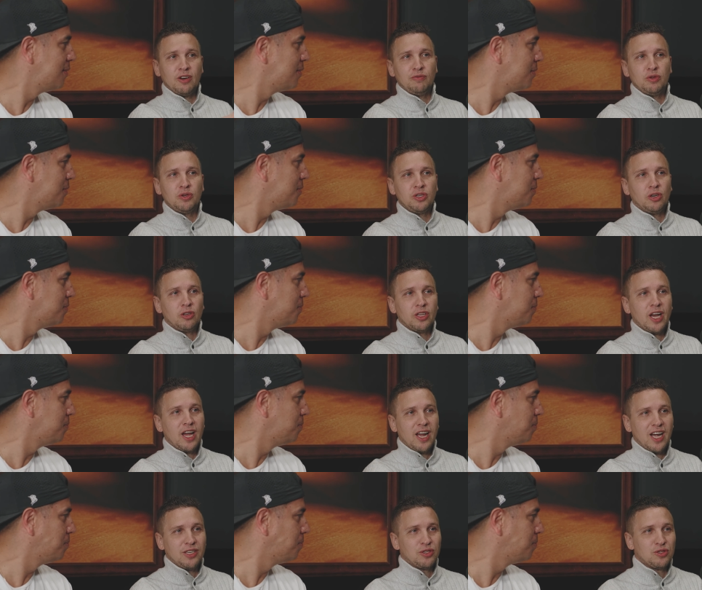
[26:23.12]
Speaker 1: of doing all that, I
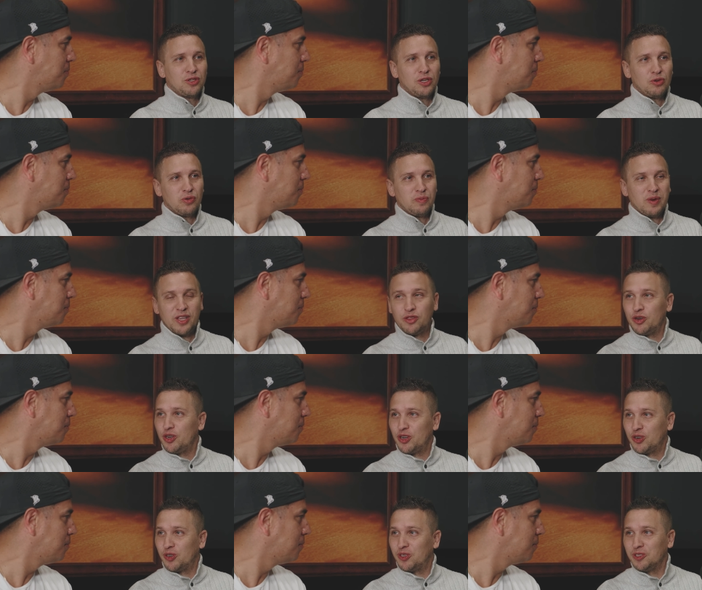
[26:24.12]
just deal with my three year
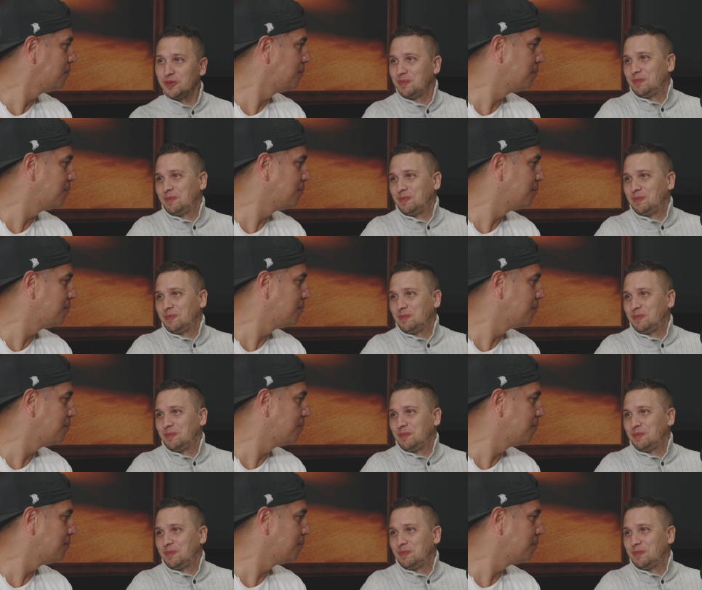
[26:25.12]
old.